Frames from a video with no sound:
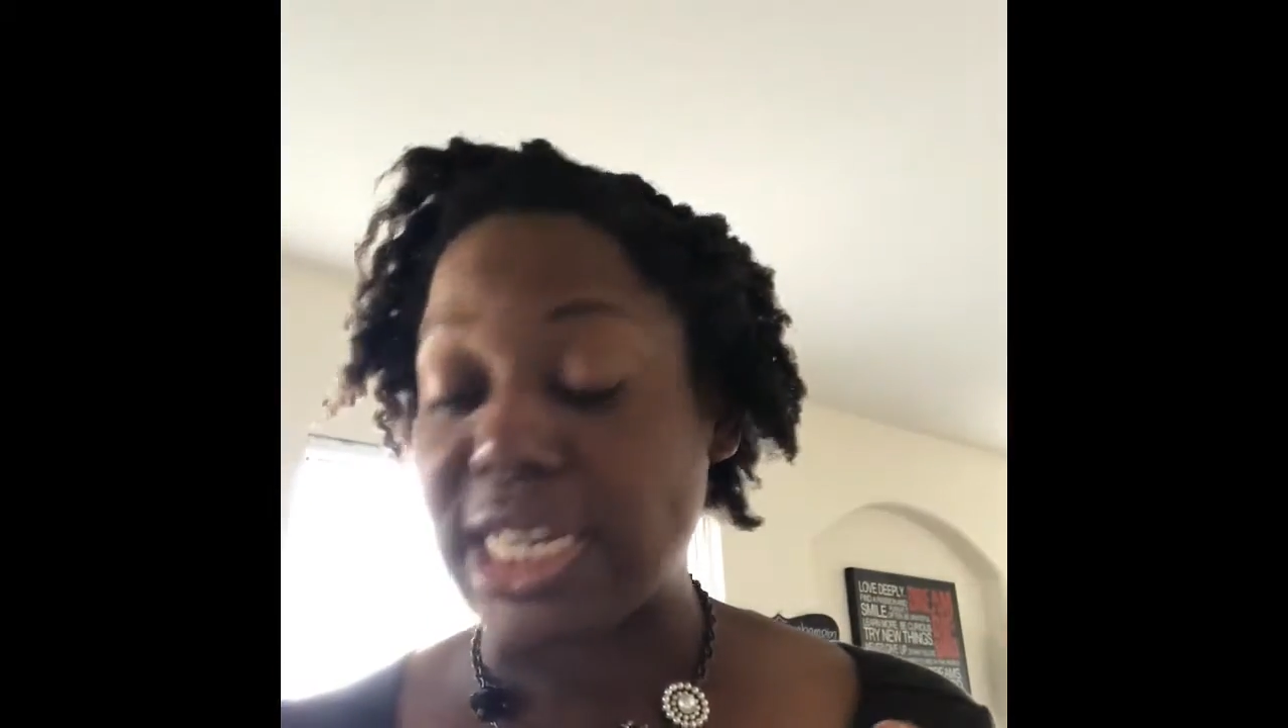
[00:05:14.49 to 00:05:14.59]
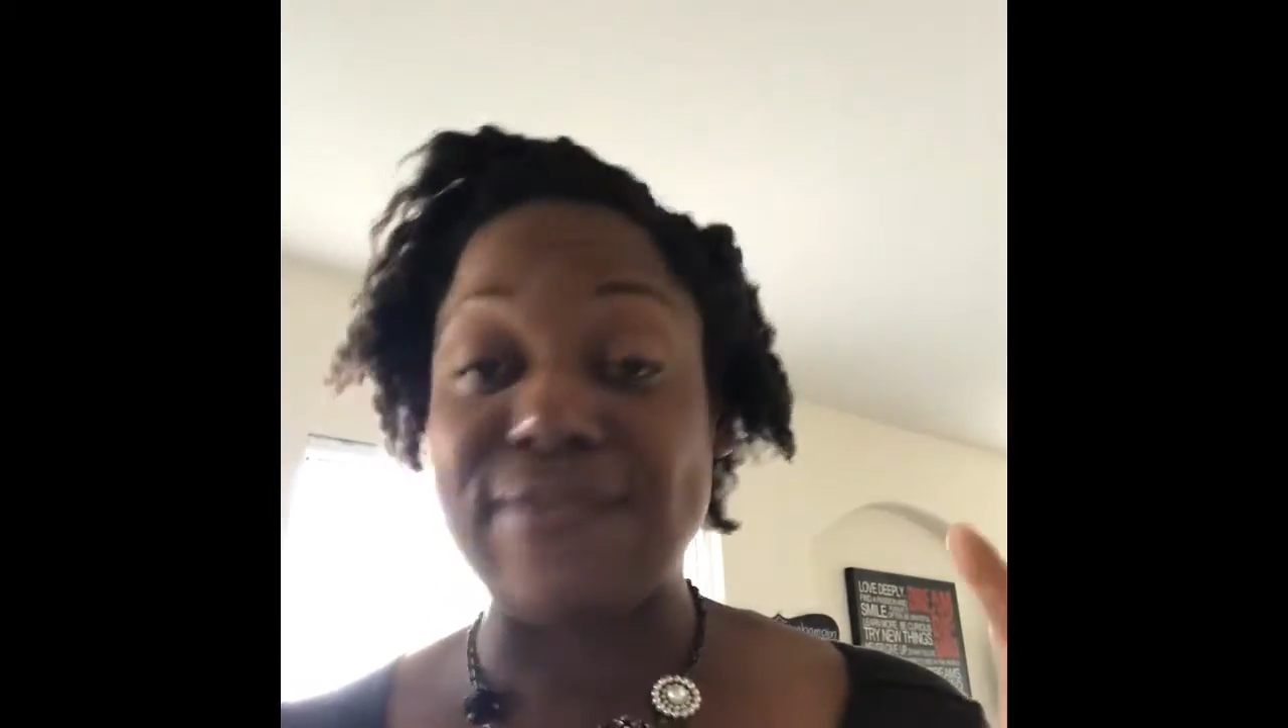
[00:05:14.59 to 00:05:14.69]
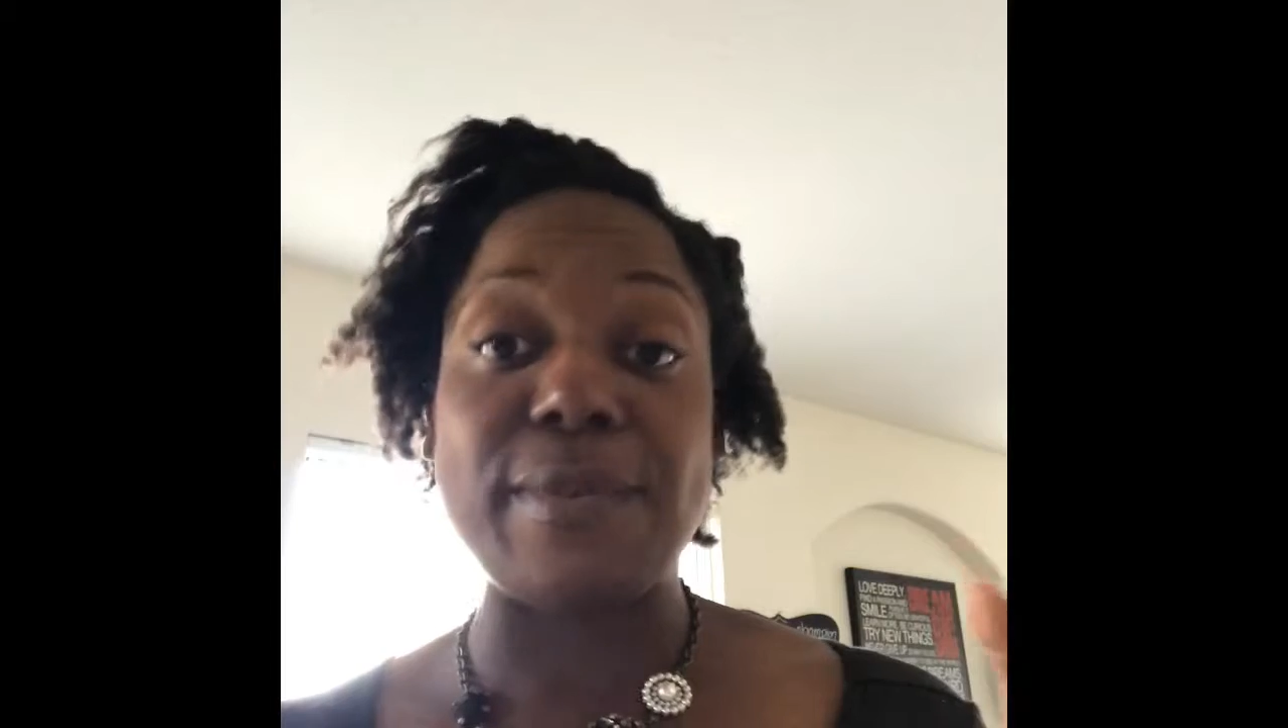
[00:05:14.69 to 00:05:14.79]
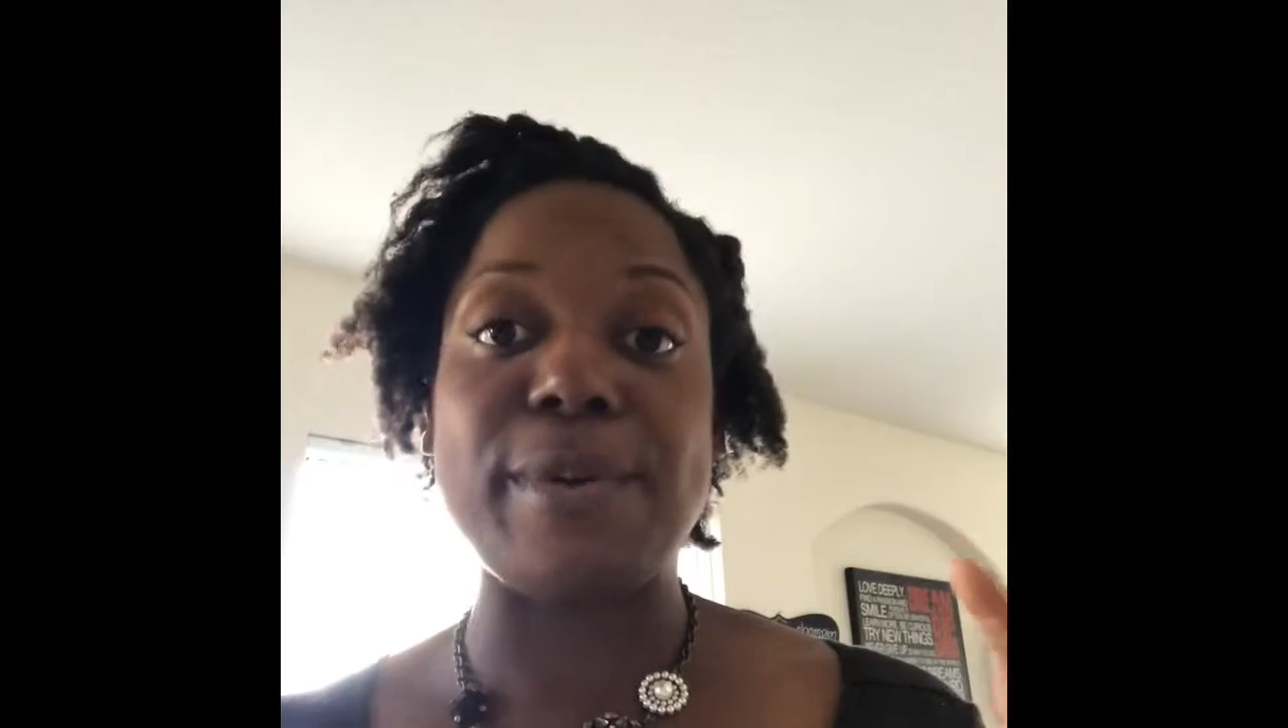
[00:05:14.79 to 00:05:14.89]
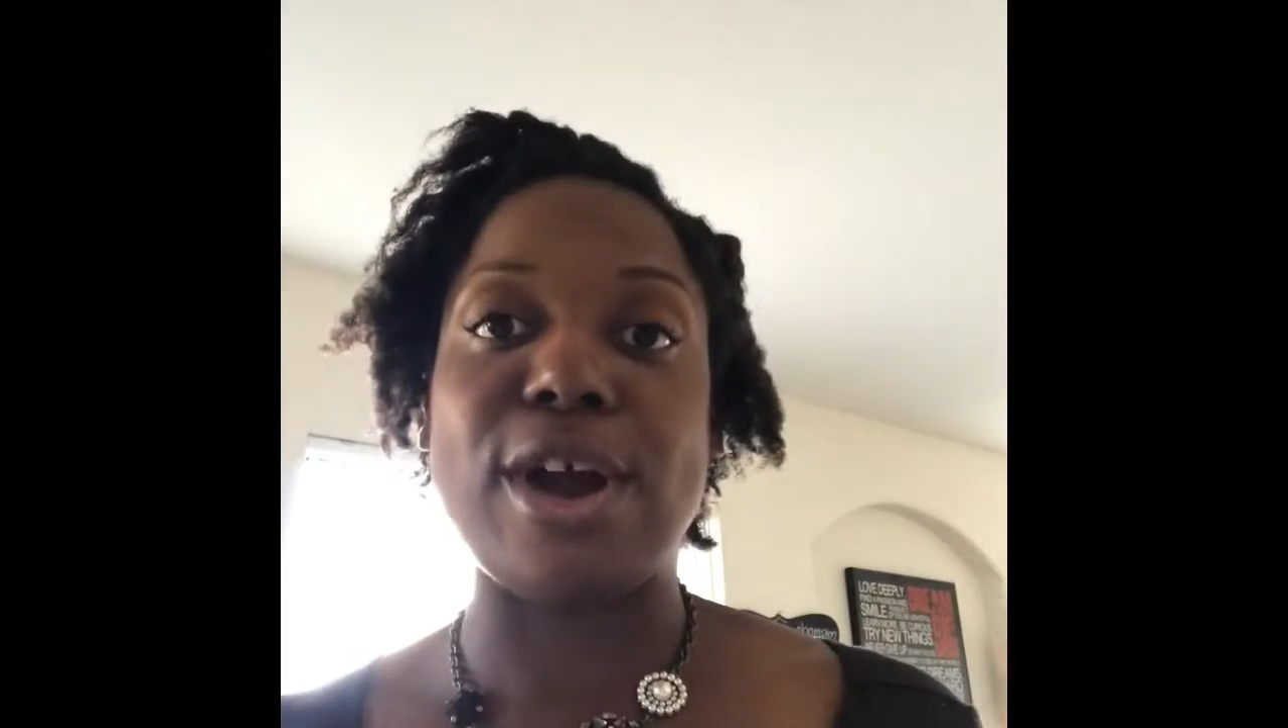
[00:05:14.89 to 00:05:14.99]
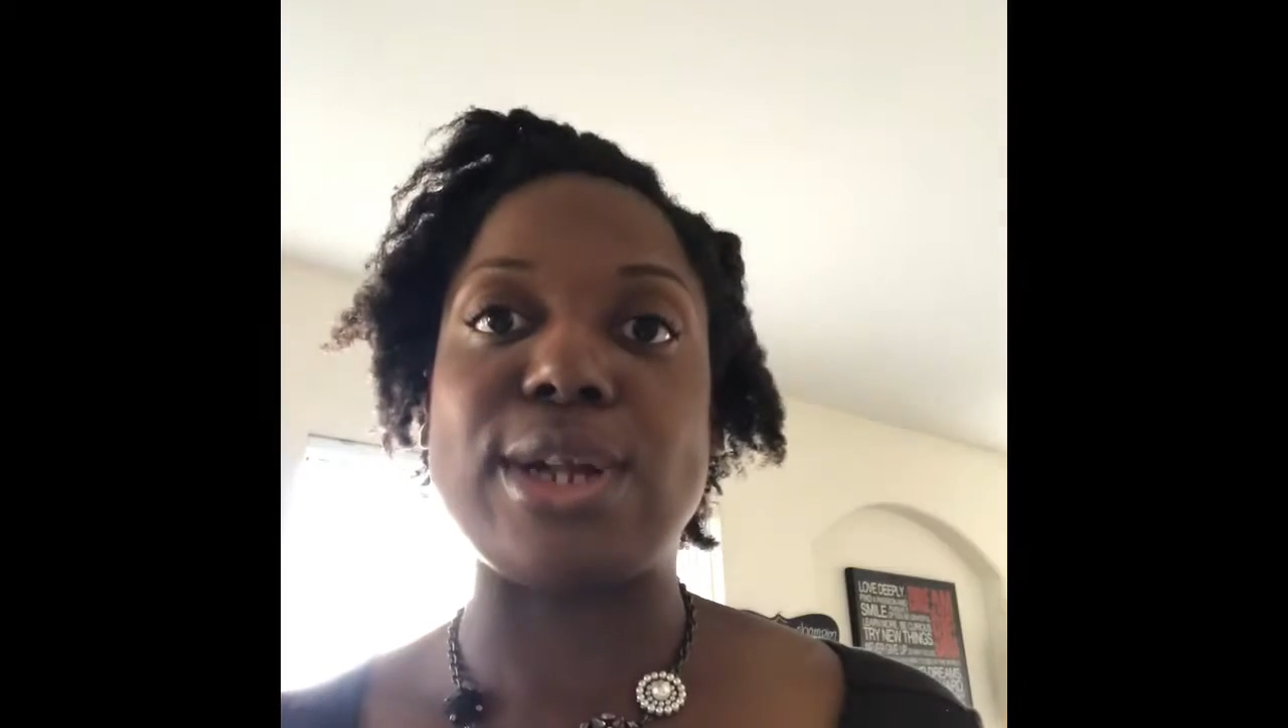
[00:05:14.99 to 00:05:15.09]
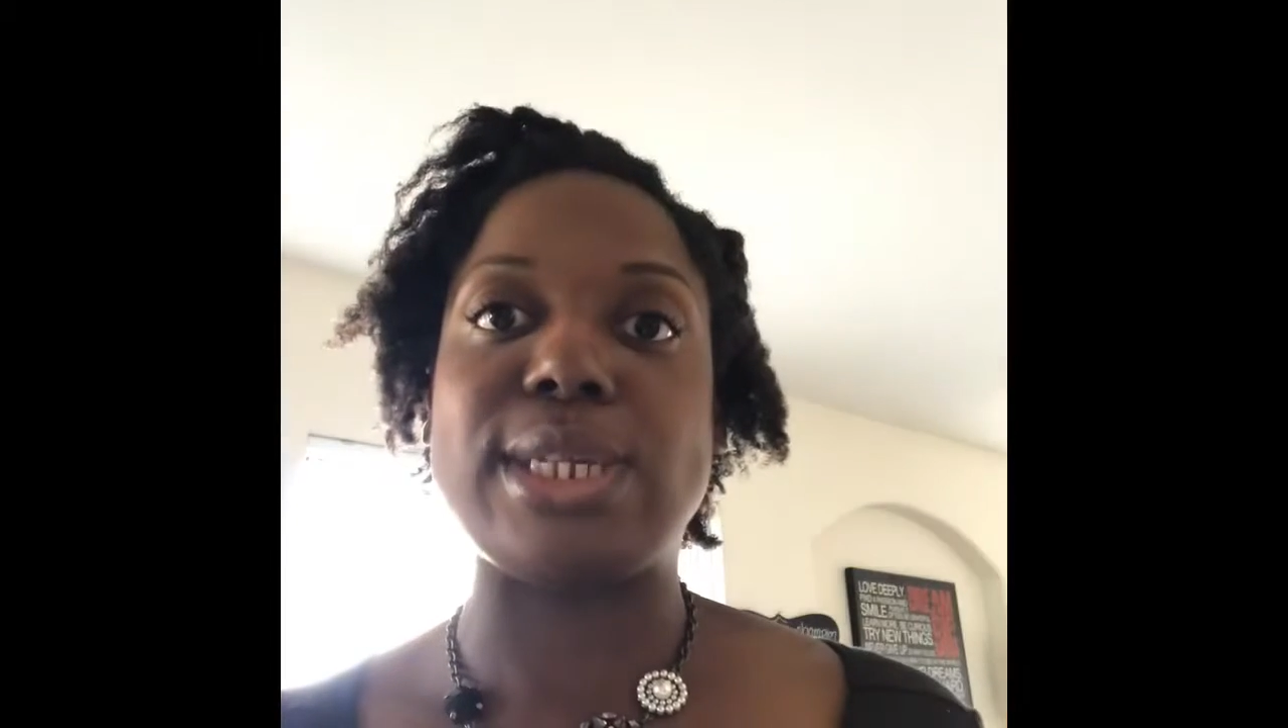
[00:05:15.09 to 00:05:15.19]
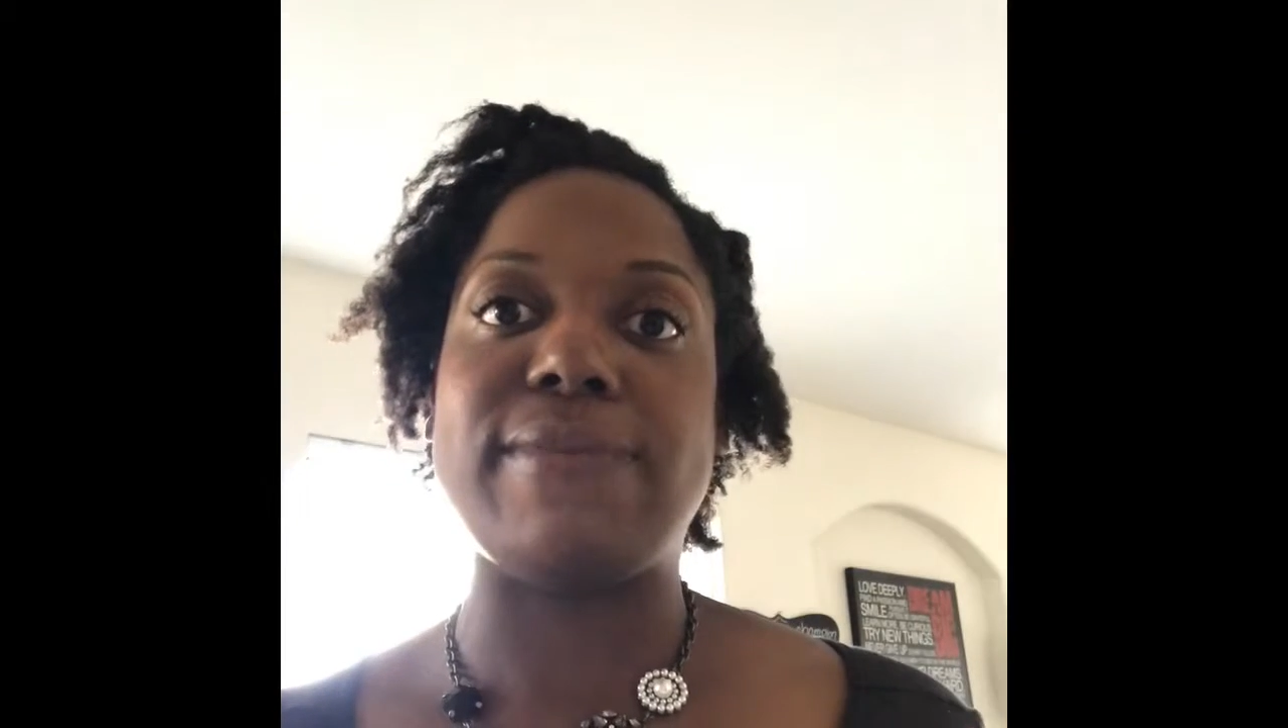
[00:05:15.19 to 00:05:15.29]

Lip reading: different parts